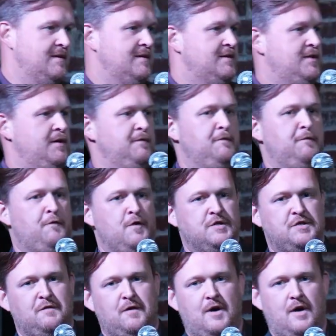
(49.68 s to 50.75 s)
So
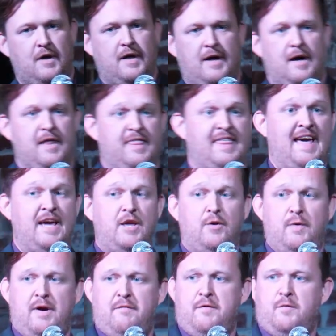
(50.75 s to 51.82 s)
first of all, thank
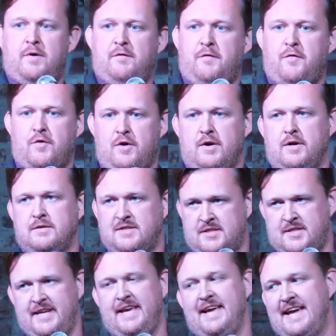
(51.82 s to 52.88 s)
you everyone for
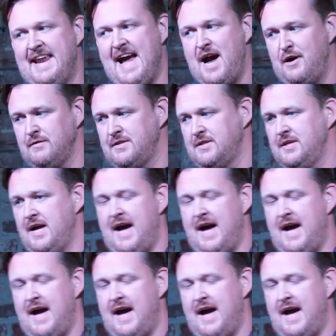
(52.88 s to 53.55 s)
sticking it out.